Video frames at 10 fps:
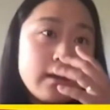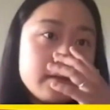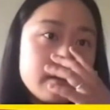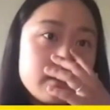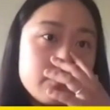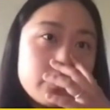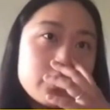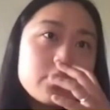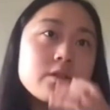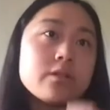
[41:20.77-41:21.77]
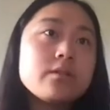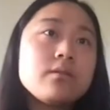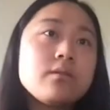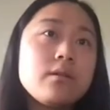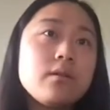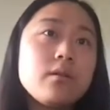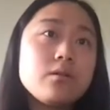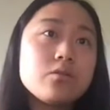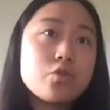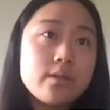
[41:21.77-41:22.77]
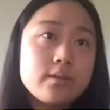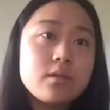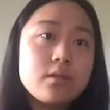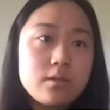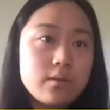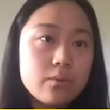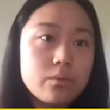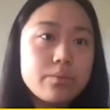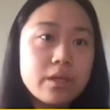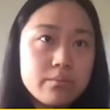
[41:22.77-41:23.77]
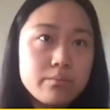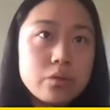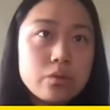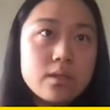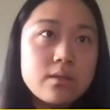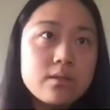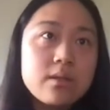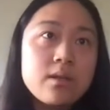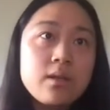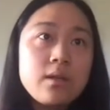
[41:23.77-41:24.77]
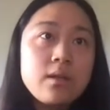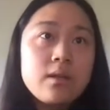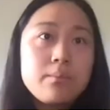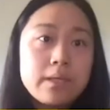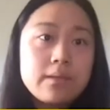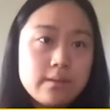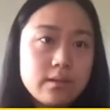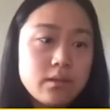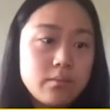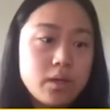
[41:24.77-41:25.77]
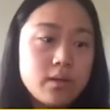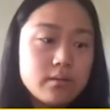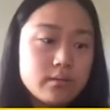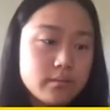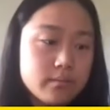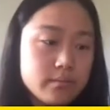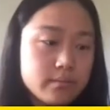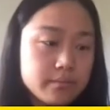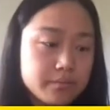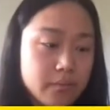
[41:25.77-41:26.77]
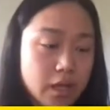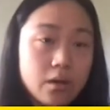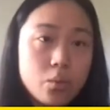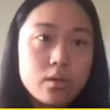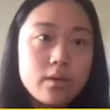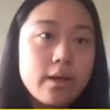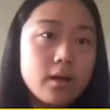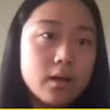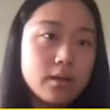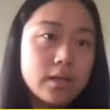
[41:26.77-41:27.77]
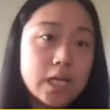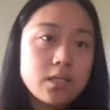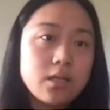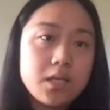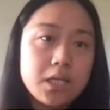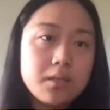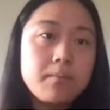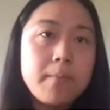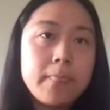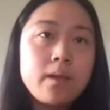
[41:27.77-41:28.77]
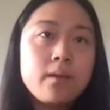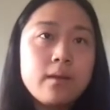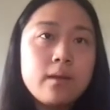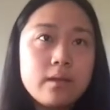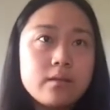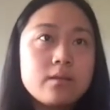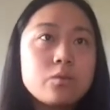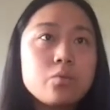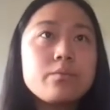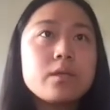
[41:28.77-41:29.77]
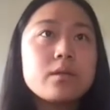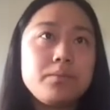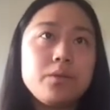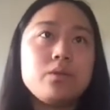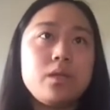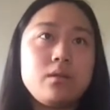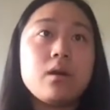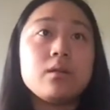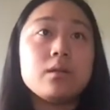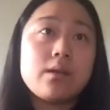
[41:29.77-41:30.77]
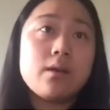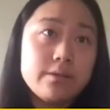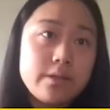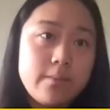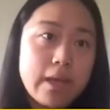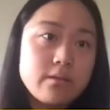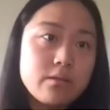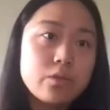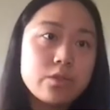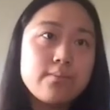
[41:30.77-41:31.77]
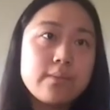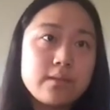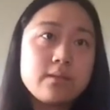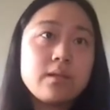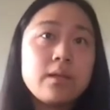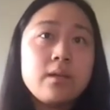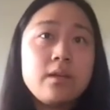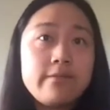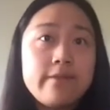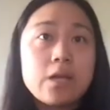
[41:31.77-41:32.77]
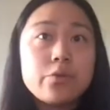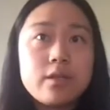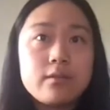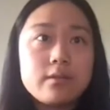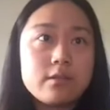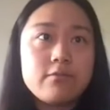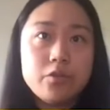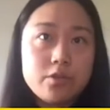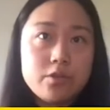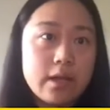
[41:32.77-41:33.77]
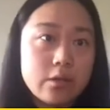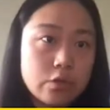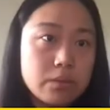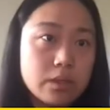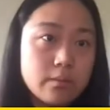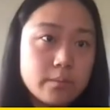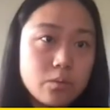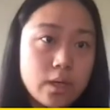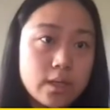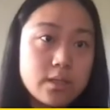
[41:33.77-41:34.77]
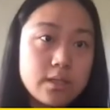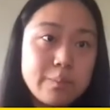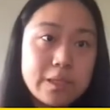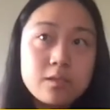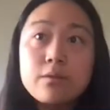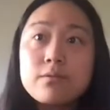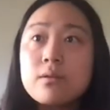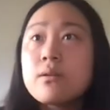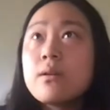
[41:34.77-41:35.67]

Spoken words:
and this particular transition will be computed based upon our collected data, and this will be computed only on demand, which means evaluating this function actually becomes quite expensive.